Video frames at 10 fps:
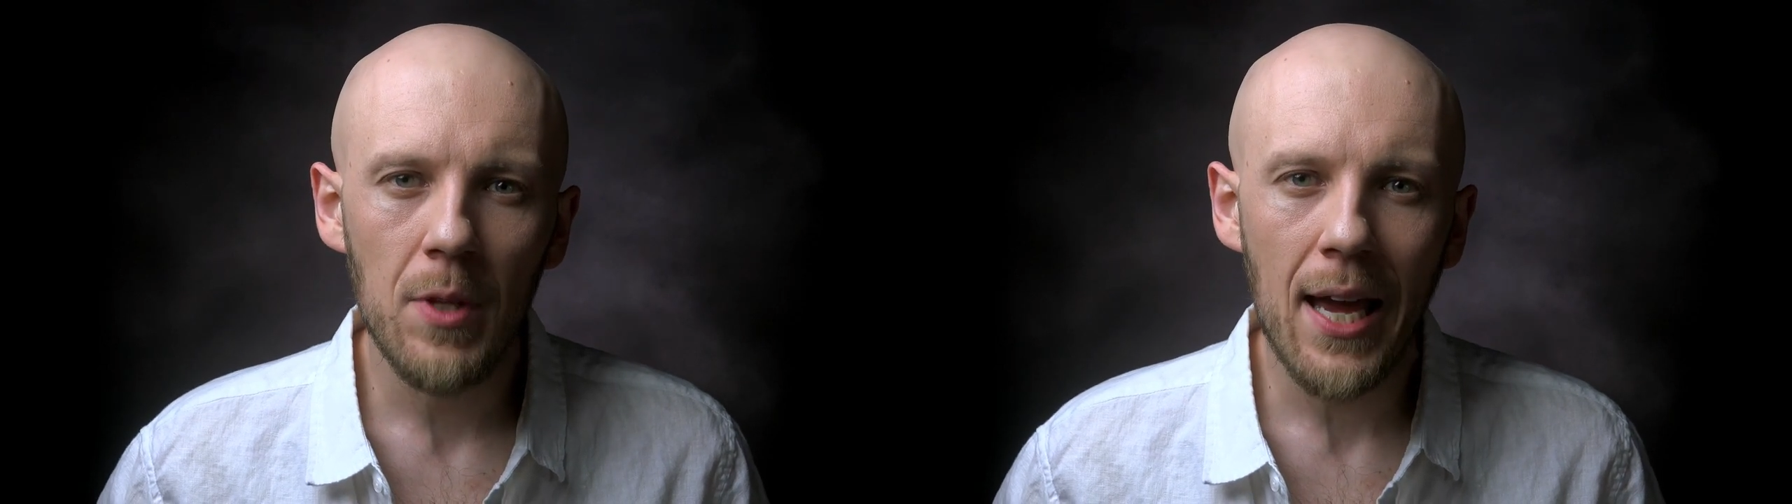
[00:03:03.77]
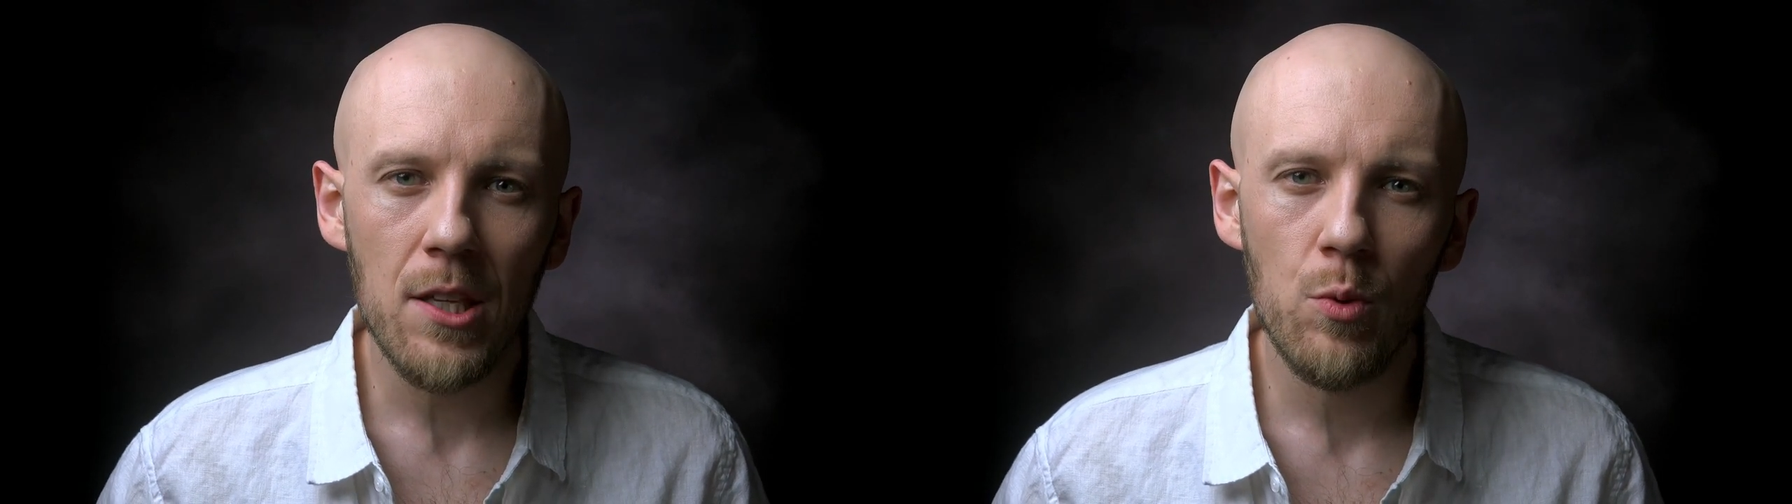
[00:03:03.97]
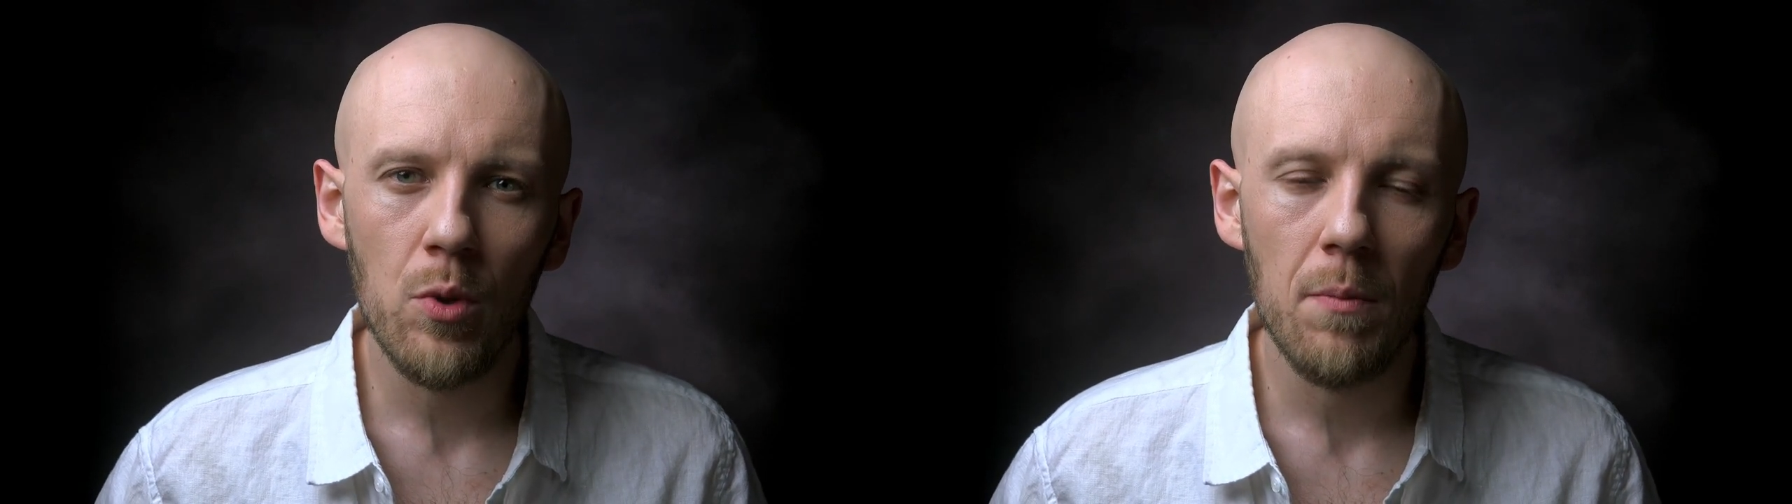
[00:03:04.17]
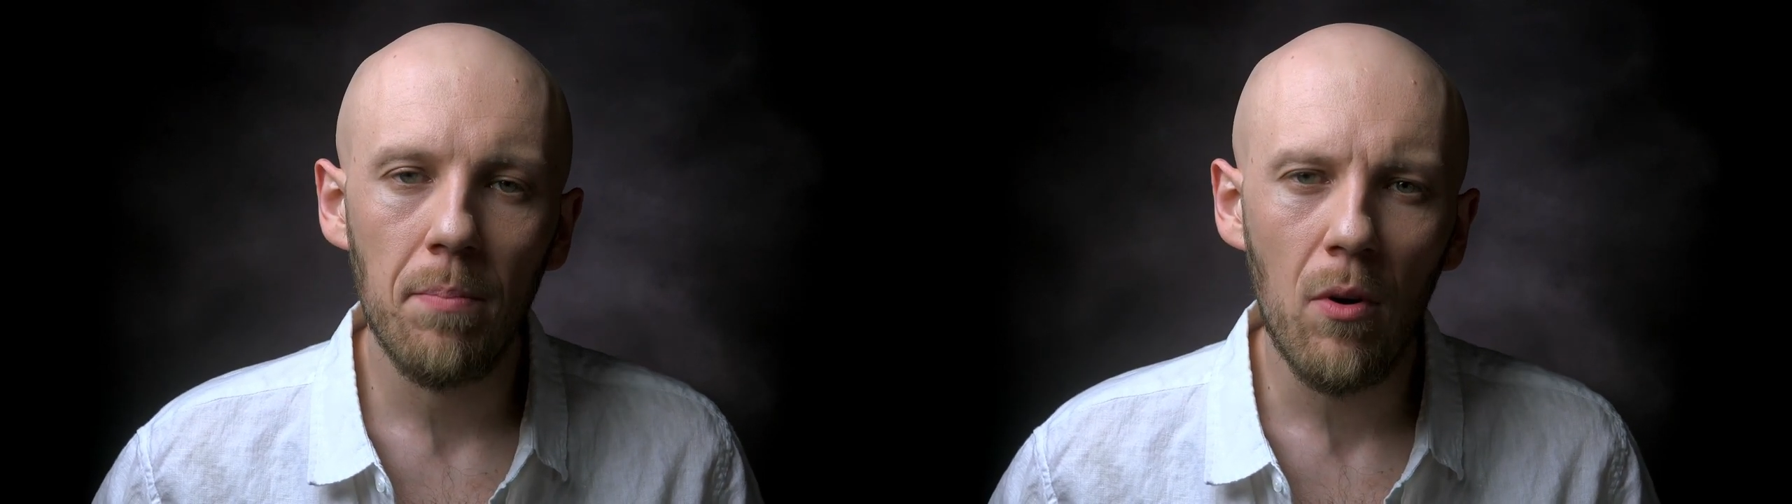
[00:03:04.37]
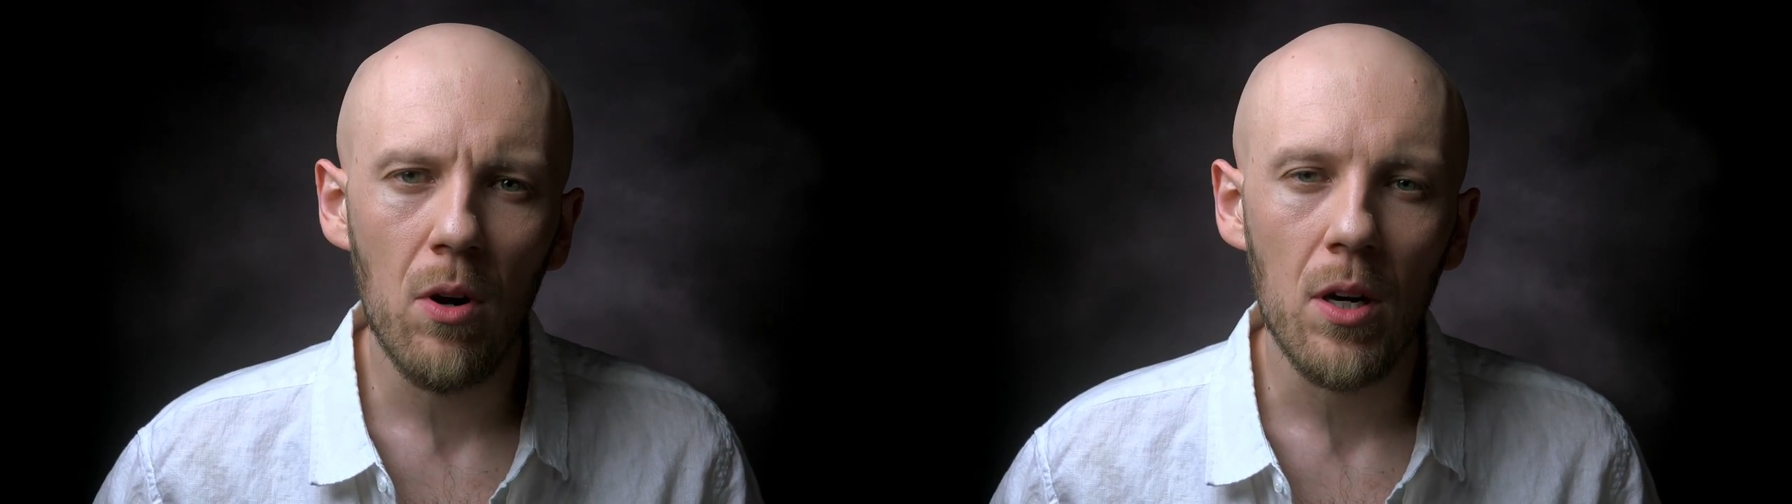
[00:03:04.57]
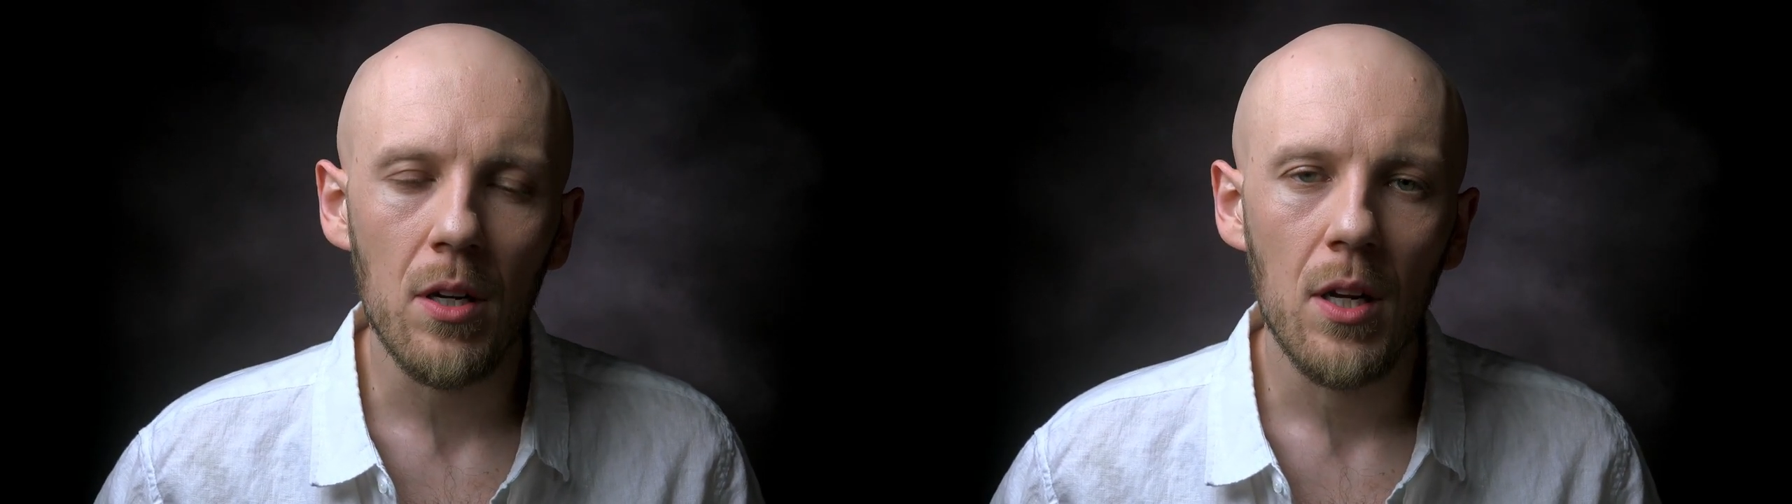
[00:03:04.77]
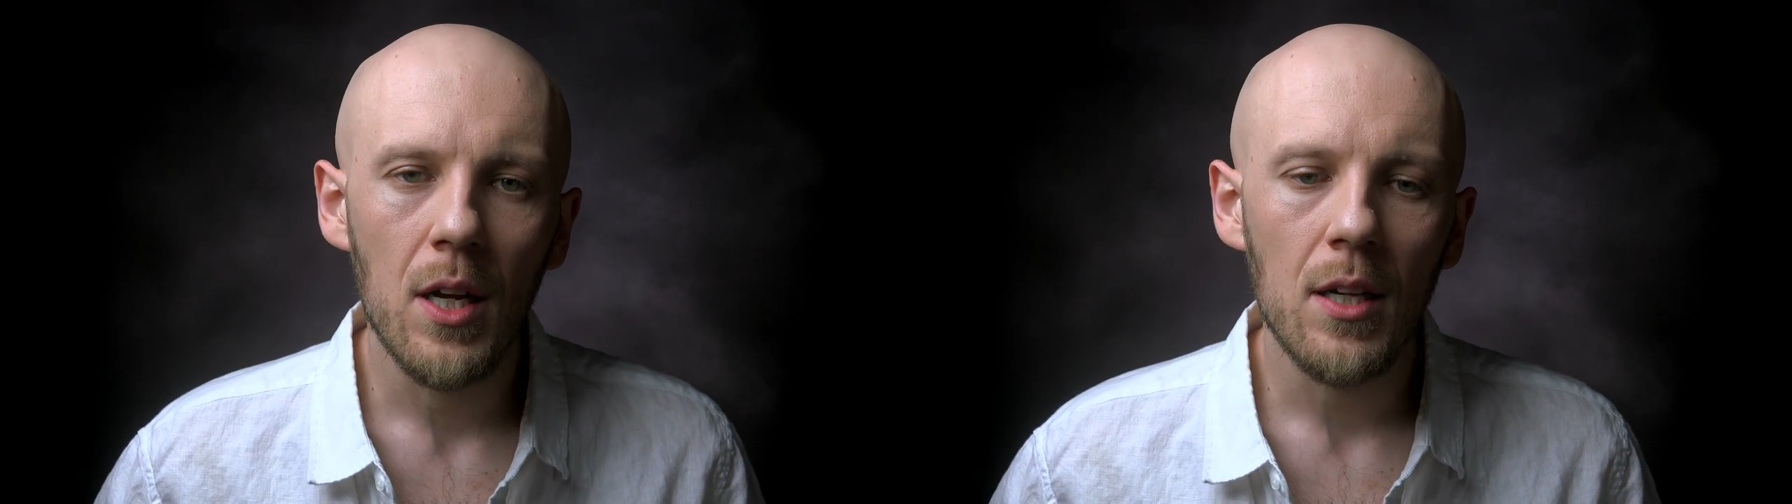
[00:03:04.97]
that you were born